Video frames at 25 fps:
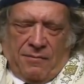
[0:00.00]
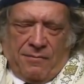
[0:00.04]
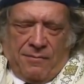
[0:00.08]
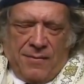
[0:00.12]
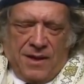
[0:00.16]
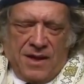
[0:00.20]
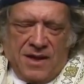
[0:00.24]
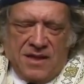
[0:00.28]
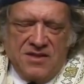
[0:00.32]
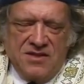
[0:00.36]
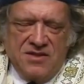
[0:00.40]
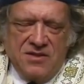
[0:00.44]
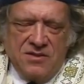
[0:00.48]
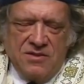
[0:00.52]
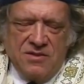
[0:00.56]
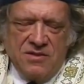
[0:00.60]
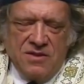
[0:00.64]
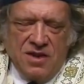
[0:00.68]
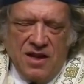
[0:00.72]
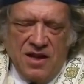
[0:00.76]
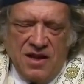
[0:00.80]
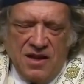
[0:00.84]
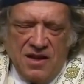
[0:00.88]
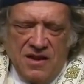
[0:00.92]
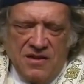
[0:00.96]

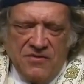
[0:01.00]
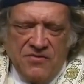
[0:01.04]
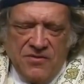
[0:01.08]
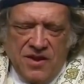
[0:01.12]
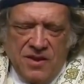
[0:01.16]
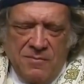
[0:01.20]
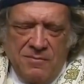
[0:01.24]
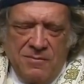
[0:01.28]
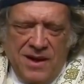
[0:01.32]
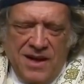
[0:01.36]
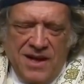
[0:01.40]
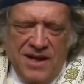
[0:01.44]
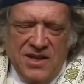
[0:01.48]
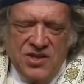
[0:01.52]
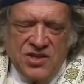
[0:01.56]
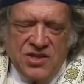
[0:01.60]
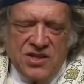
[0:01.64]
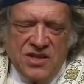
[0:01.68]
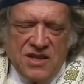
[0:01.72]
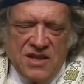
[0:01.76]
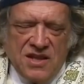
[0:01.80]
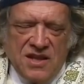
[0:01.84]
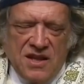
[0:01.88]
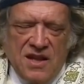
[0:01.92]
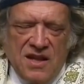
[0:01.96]
Master of
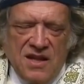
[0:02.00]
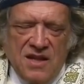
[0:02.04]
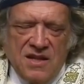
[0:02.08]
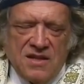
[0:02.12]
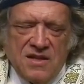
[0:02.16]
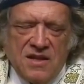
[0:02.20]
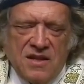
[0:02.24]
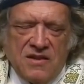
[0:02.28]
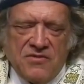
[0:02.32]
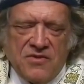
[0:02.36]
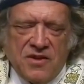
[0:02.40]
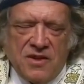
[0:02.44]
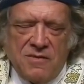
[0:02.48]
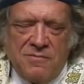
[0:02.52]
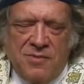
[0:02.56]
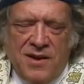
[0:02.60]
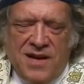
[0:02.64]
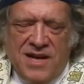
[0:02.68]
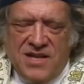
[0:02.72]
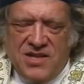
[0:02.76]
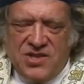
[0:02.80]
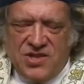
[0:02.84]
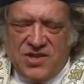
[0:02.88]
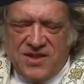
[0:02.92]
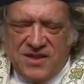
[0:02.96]
compassion, God of
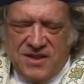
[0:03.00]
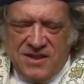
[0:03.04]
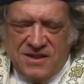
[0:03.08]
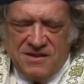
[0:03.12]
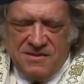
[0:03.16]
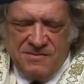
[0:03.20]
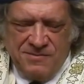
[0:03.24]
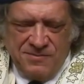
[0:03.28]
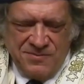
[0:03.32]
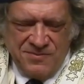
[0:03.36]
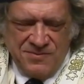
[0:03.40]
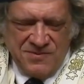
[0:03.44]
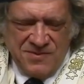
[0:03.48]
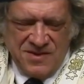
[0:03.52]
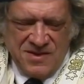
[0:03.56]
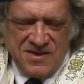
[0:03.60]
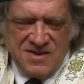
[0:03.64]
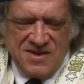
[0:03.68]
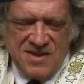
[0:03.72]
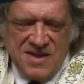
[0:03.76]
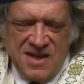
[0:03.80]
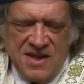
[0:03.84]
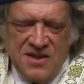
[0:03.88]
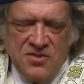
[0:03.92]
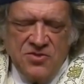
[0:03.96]
compassion,
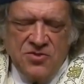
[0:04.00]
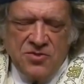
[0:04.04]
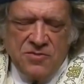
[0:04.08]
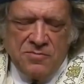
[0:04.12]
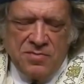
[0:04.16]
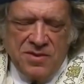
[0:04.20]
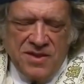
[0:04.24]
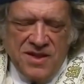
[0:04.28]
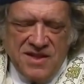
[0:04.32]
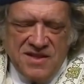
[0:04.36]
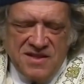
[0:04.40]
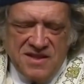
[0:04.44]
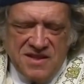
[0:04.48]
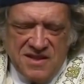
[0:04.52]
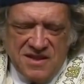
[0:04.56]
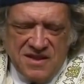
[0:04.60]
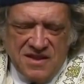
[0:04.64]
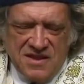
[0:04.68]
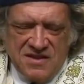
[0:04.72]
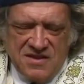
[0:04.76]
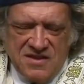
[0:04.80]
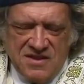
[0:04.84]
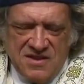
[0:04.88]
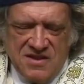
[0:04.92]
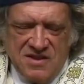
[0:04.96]
send your
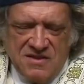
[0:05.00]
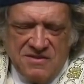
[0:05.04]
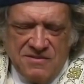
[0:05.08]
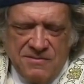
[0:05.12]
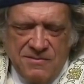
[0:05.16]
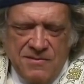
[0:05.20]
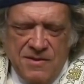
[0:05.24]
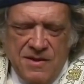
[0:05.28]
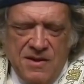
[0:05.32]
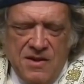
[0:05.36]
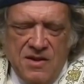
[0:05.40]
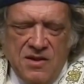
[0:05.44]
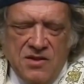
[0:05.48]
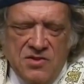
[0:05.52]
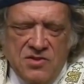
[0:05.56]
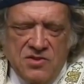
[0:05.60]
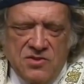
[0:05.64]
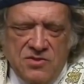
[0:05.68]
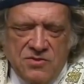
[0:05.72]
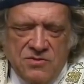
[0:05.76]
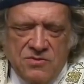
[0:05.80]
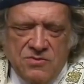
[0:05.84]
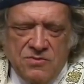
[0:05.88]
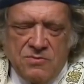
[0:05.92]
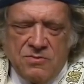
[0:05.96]
blessings
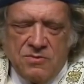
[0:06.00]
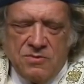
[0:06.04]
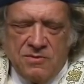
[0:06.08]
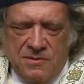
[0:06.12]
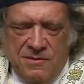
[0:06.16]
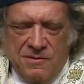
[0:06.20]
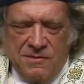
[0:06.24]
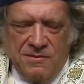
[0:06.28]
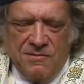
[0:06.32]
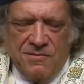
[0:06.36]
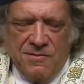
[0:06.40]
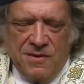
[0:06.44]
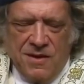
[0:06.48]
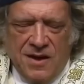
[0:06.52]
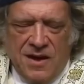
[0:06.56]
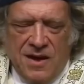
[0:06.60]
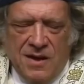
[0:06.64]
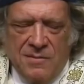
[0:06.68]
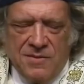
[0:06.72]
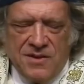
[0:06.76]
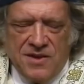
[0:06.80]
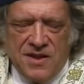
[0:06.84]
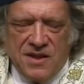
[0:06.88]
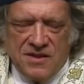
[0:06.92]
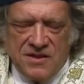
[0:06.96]
to
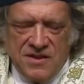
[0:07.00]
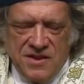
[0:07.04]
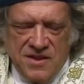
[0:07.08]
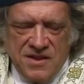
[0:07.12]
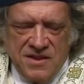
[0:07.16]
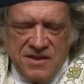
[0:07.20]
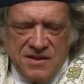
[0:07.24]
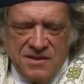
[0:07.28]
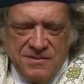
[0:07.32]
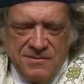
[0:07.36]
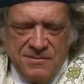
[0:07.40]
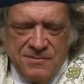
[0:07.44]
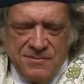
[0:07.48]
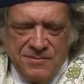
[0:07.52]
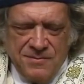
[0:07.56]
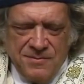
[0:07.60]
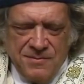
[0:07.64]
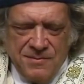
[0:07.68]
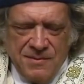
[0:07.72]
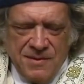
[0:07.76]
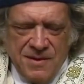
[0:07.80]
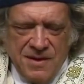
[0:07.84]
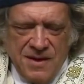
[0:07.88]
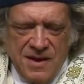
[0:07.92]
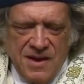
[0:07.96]
Muhammad Ali
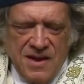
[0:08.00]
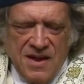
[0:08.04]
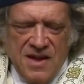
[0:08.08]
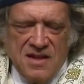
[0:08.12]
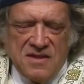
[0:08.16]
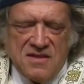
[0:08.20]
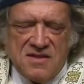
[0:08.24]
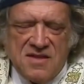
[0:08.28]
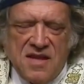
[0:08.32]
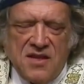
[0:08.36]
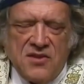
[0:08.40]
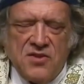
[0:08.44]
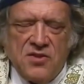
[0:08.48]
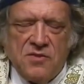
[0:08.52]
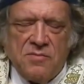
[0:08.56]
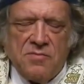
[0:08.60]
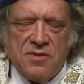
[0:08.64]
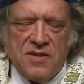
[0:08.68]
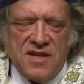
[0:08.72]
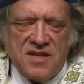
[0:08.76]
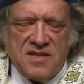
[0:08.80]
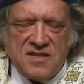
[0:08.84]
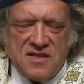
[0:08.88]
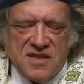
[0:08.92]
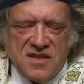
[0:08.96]
and send your
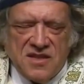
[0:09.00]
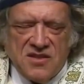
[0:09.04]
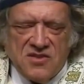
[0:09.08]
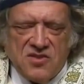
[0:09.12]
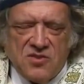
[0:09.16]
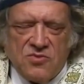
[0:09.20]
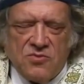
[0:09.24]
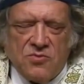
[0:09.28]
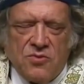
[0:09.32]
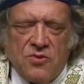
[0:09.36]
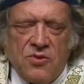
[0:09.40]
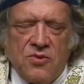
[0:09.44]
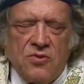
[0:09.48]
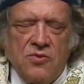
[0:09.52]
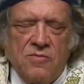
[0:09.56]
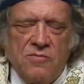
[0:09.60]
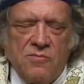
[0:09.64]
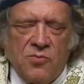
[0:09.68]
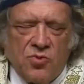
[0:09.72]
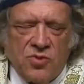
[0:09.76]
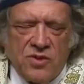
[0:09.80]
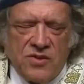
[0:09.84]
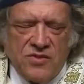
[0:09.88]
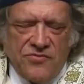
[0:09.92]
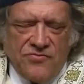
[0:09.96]
blessings to all who
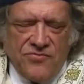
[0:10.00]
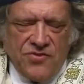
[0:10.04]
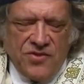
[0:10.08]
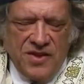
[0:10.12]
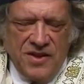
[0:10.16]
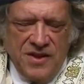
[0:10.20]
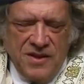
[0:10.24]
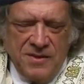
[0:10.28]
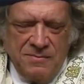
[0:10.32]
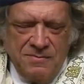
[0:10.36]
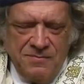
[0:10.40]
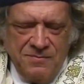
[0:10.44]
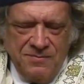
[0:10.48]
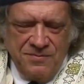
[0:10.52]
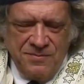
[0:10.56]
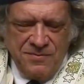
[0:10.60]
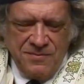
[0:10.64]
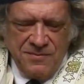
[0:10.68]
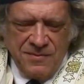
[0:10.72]
mourn for him